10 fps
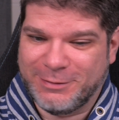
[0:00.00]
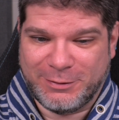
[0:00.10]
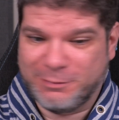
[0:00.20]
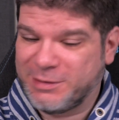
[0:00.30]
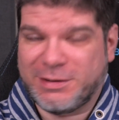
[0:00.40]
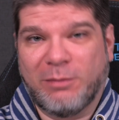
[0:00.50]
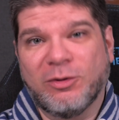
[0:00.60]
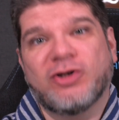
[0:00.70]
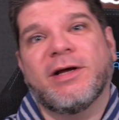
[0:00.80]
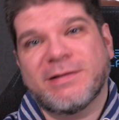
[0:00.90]
uh,
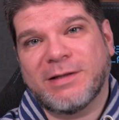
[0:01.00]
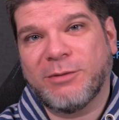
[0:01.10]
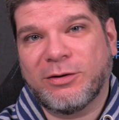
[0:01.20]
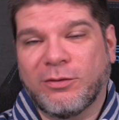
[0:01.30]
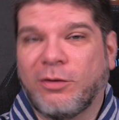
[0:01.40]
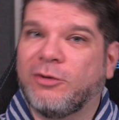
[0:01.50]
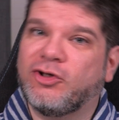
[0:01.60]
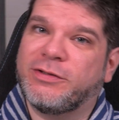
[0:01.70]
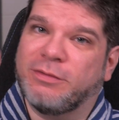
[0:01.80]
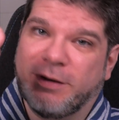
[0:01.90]
established testing
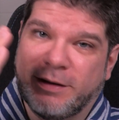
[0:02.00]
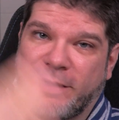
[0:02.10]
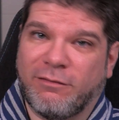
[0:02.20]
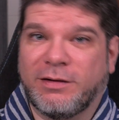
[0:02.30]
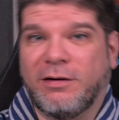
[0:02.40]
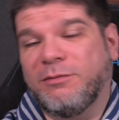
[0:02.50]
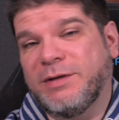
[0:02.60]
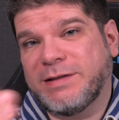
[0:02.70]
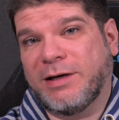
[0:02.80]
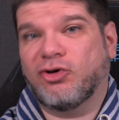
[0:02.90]
methodology so that every time
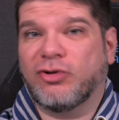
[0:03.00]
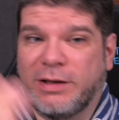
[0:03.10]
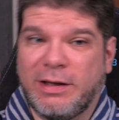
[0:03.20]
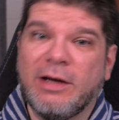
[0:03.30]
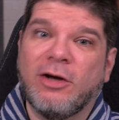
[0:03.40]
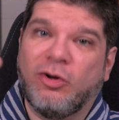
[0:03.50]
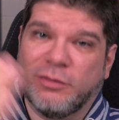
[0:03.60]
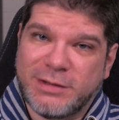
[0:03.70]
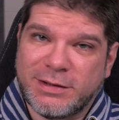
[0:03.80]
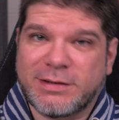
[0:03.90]
it's actually
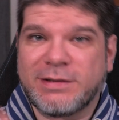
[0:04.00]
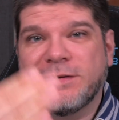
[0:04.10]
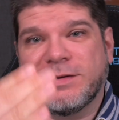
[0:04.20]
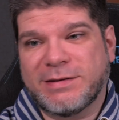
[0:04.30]
consistent,